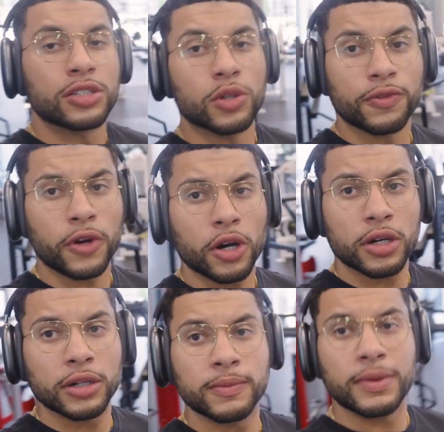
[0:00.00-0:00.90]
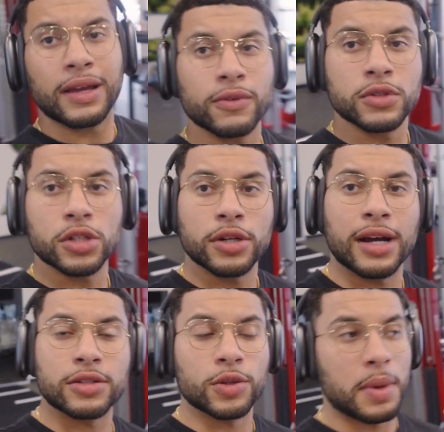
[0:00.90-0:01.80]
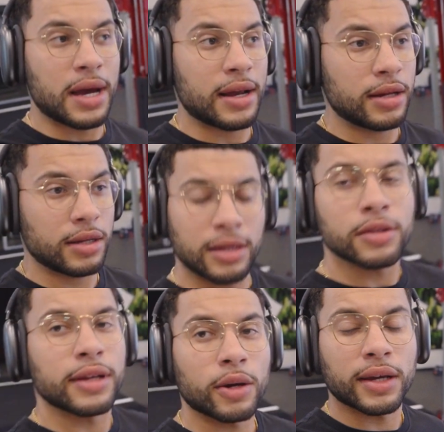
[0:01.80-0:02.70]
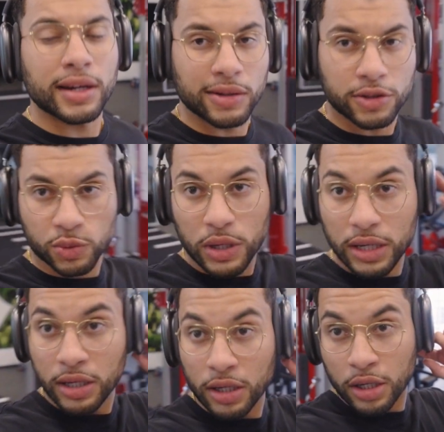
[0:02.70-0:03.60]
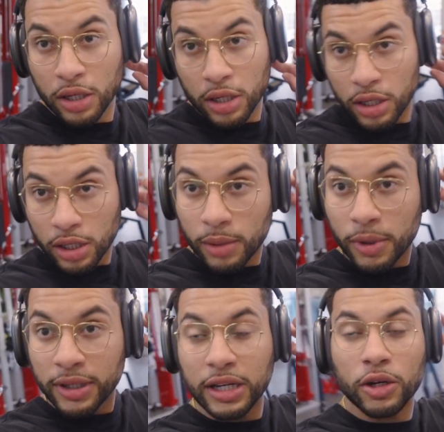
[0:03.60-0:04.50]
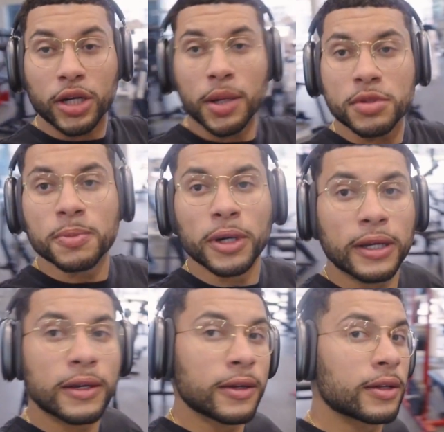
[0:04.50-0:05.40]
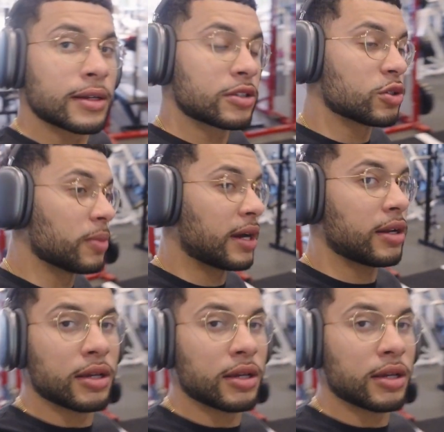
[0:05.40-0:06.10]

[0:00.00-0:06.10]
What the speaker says: So far, headphones are not too bad. They are getting a little sweaty on the ear cups, but not too bad